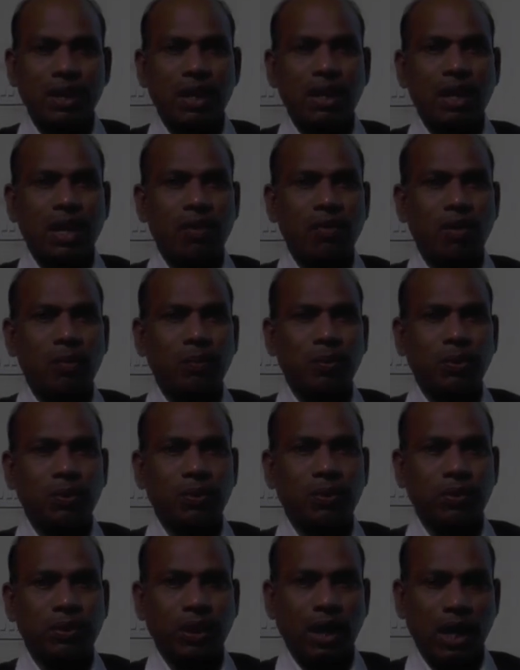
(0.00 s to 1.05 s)
and
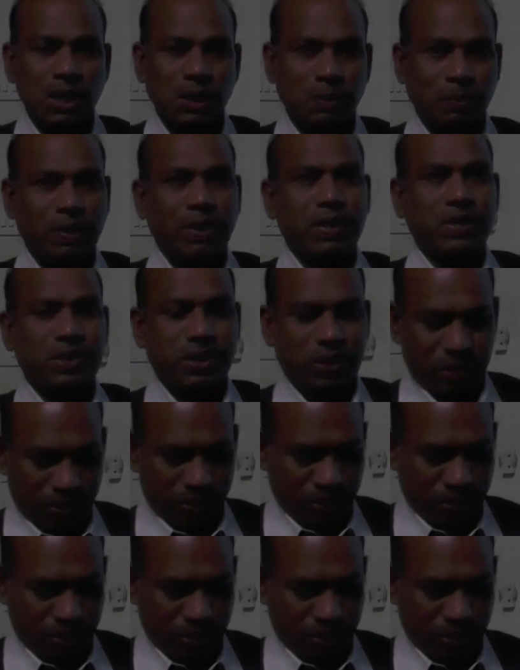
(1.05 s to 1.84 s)
evapotranspiration.